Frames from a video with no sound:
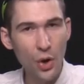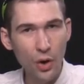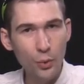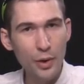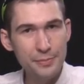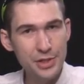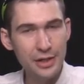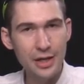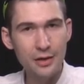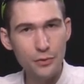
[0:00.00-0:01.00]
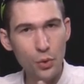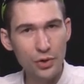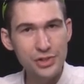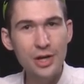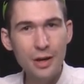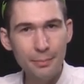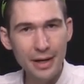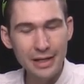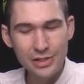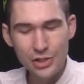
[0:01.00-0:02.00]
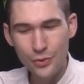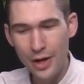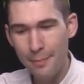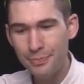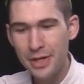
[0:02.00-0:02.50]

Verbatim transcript: our website, and of course, my Instagram.